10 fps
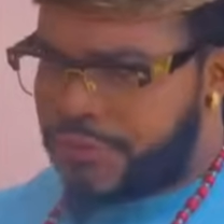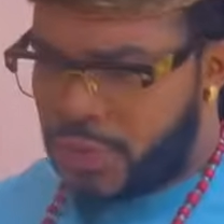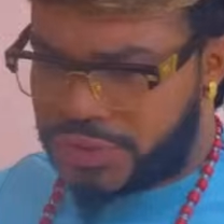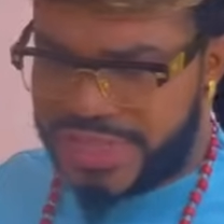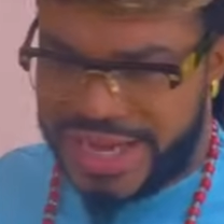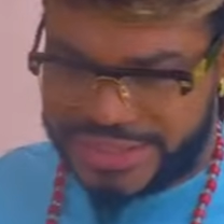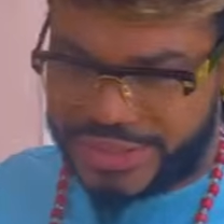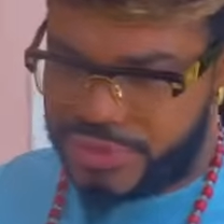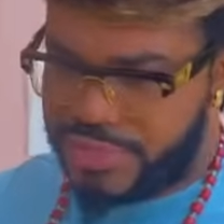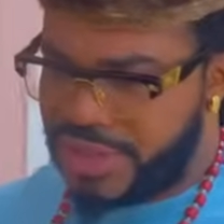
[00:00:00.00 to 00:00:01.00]
Of course, yes,
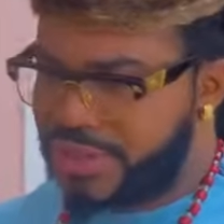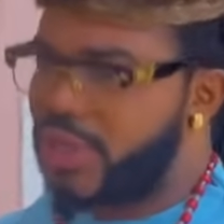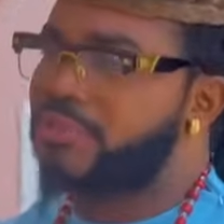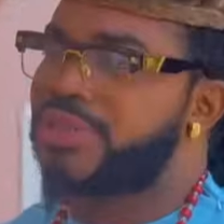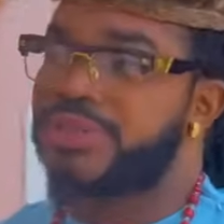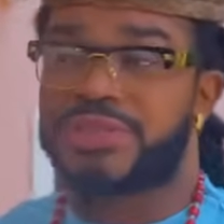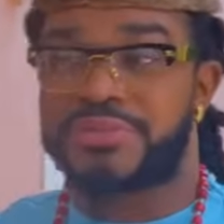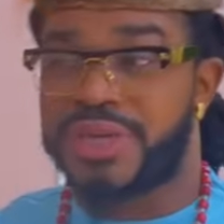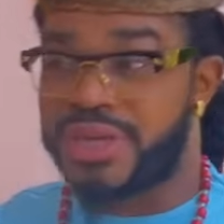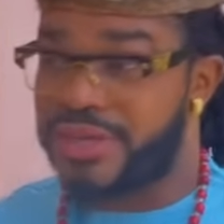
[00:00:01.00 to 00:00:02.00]
you mean something to
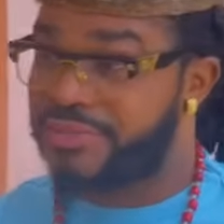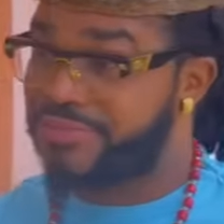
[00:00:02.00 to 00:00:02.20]
me.